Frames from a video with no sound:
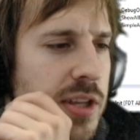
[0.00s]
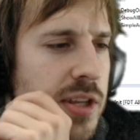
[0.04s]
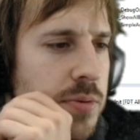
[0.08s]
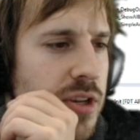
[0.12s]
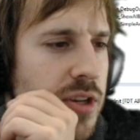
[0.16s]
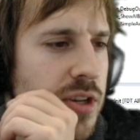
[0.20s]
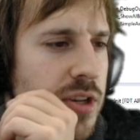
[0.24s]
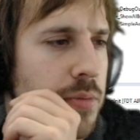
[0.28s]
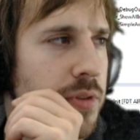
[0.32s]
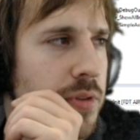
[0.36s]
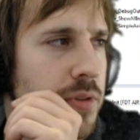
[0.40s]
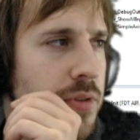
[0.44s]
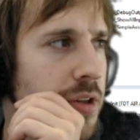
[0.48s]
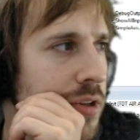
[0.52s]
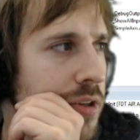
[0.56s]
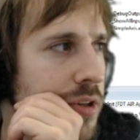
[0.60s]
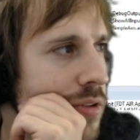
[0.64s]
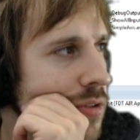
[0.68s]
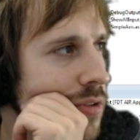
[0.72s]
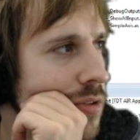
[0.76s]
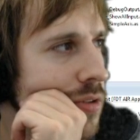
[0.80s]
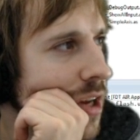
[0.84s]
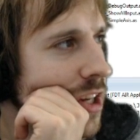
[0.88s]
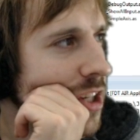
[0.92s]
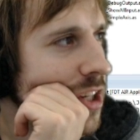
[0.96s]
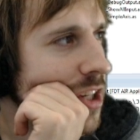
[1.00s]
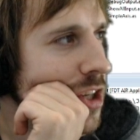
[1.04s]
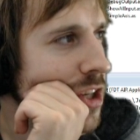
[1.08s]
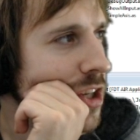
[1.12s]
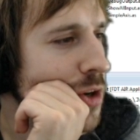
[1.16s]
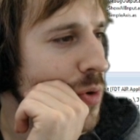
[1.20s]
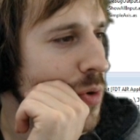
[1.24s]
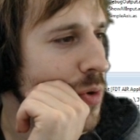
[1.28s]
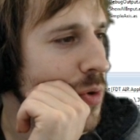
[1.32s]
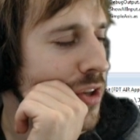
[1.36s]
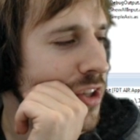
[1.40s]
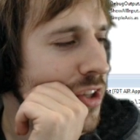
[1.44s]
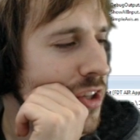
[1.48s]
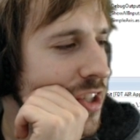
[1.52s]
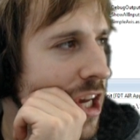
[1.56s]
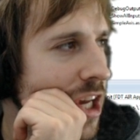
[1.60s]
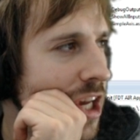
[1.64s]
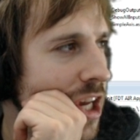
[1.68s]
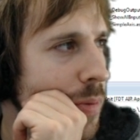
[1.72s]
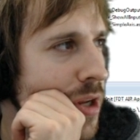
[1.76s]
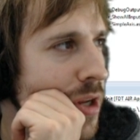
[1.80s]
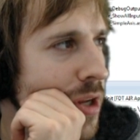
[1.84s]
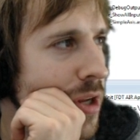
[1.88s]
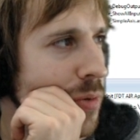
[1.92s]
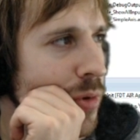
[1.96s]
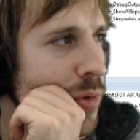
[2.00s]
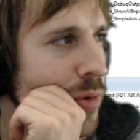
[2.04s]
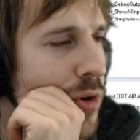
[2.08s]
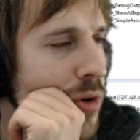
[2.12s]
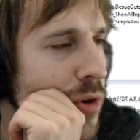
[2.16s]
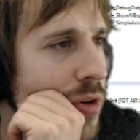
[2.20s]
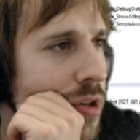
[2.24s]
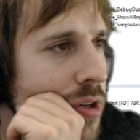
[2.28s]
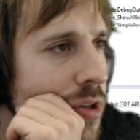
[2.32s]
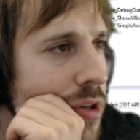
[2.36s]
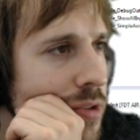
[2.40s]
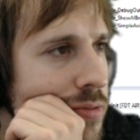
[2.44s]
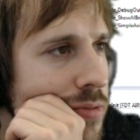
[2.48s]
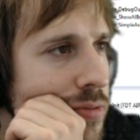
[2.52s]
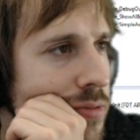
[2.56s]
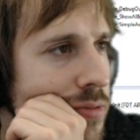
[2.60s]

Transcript: up something. I cannot run the game anymore.